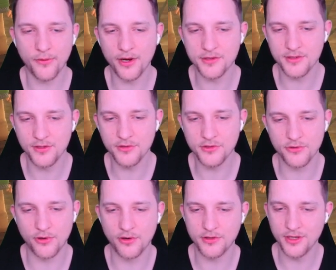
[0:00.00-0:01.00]
Thrust your
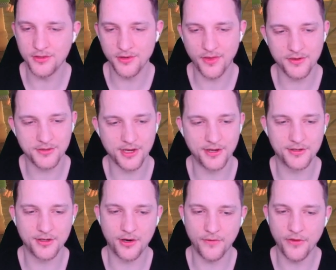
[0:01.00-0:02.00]
sword into the
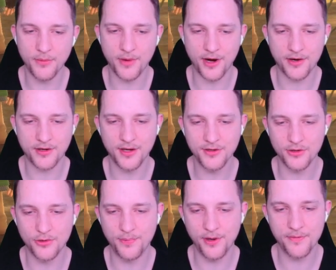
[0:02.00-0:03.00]
center of the mark and
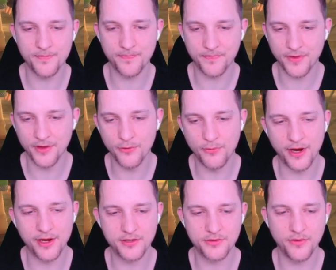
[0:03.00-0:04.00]
open the
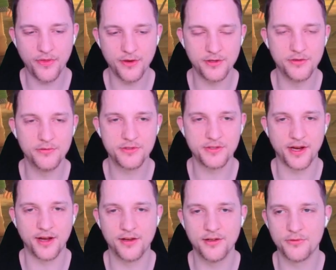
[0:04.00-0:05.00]
way to the new
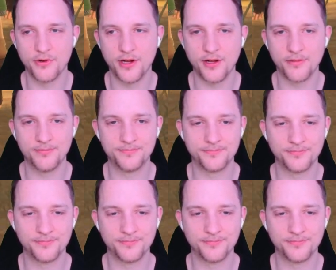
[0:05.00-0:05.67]
Silent Realm.